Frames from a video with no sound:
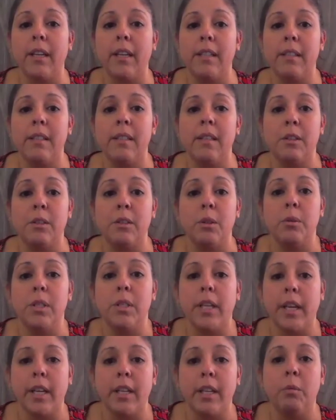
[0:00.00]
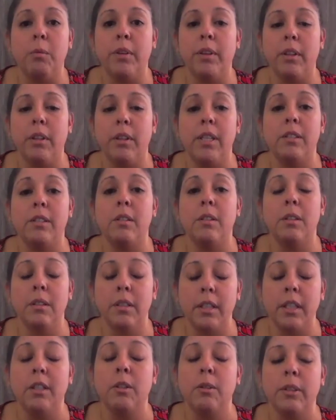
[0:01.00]
is associated with a
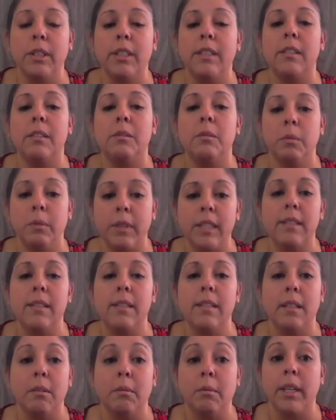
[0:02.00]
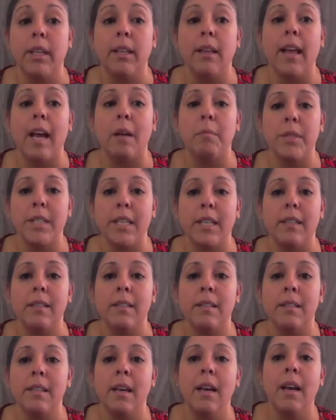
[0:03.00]
decreased risk in relapses.
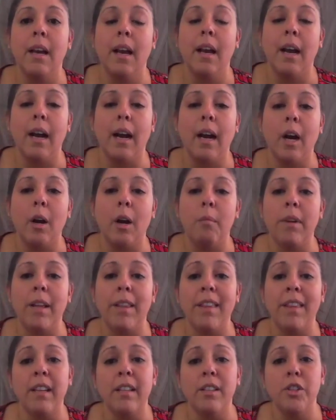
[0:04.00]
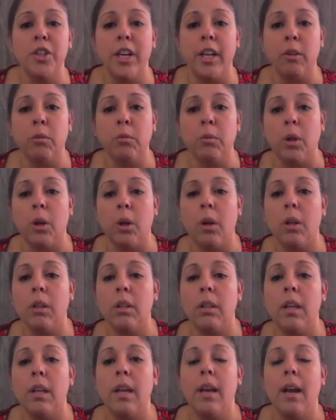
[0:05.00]
And then in
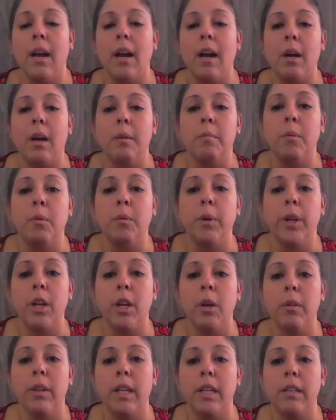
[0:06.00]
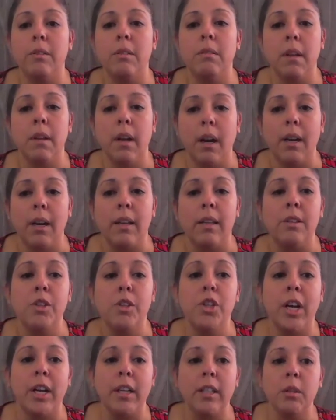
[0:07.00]
general, we know that
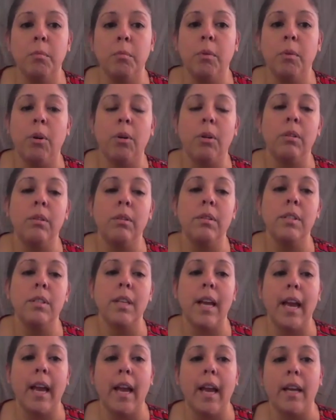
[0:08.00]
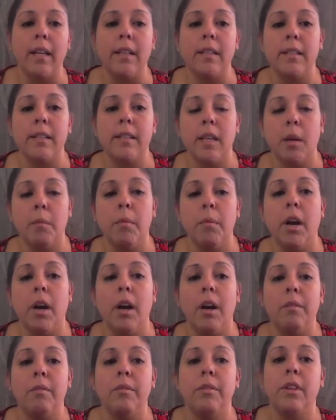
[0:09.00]
injectables and some
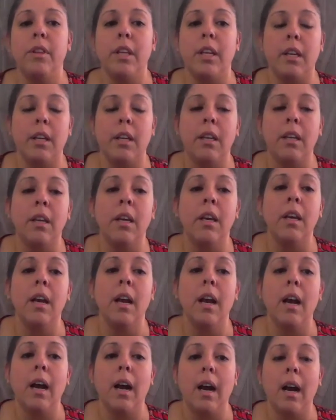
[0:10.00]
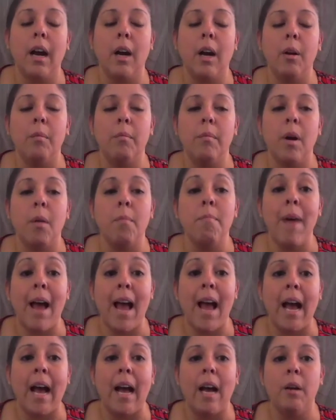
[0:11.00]
of the
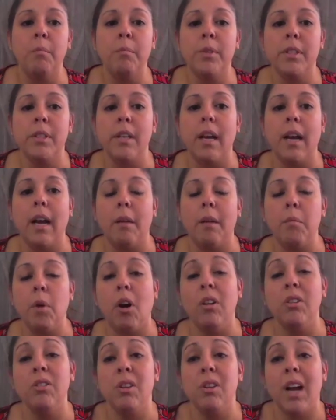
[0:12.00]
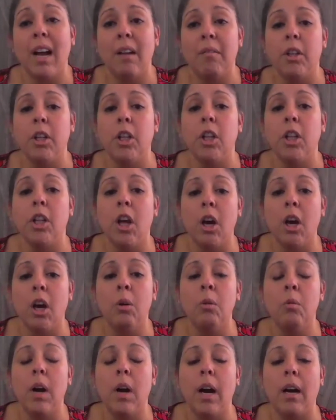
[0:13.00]
MABs also have a
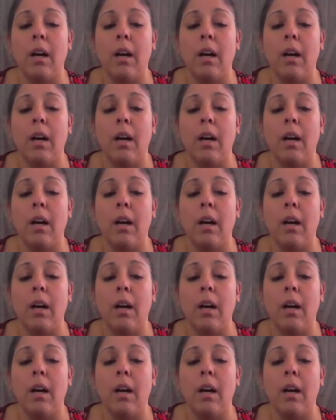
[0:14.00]
low